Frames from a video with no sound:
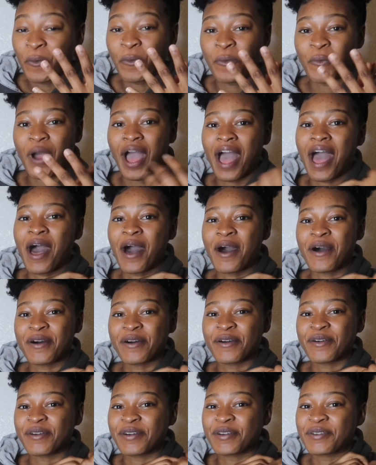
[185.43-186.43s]

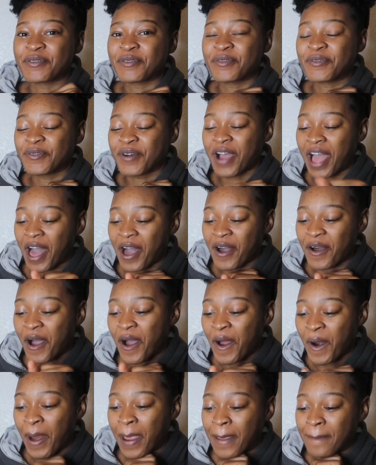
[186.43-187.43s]
Wow.
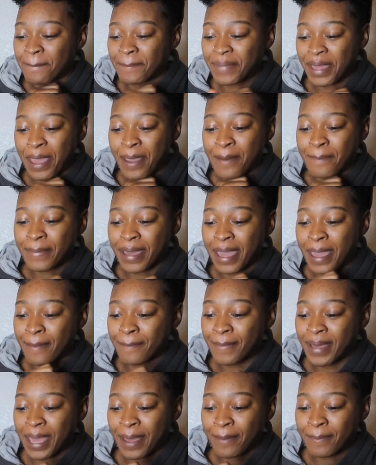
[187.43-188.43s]
All right. Bet.
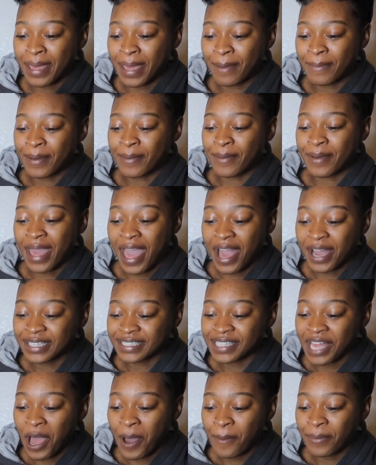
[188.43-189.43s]

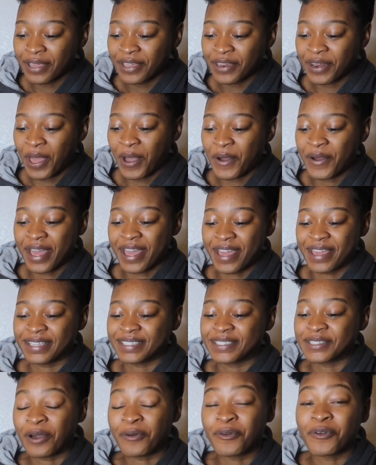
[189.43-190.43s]
Because I've been,
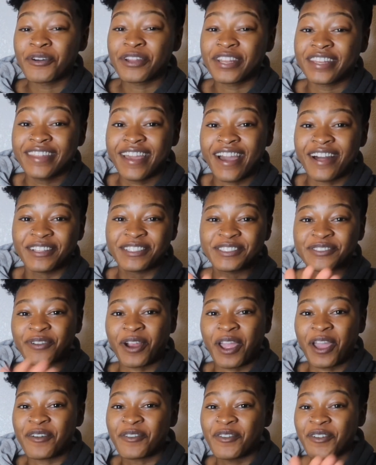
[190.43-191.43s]
okay. So I'm going to Dallas,
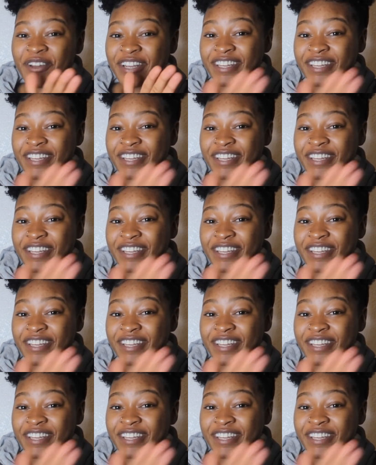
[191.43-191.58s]
right?